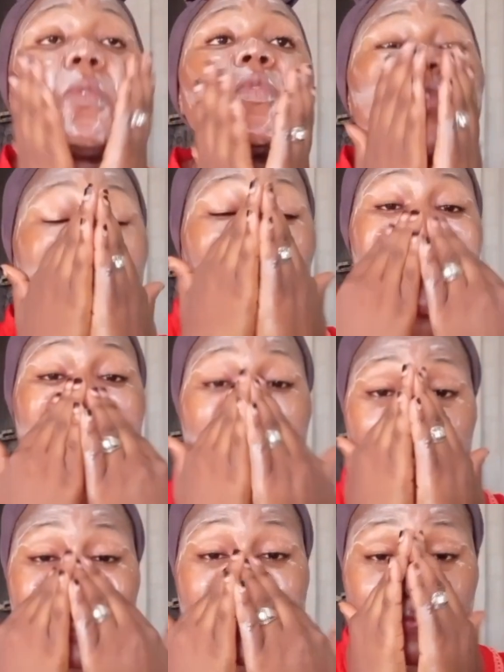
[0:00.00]
to your
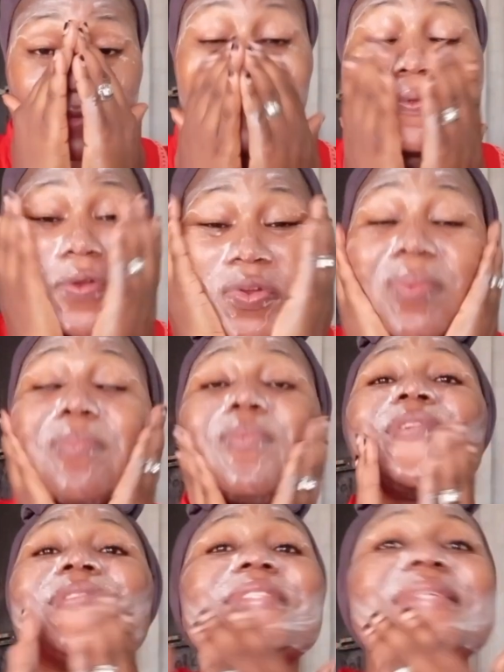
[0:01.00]
skin. It's very, very
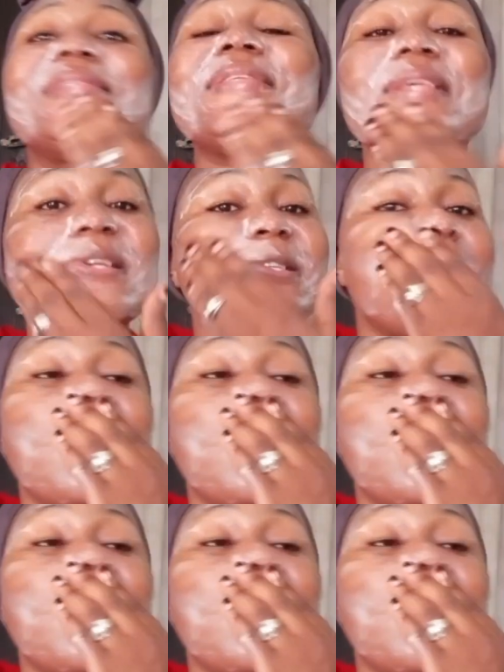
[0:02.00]
important, yes,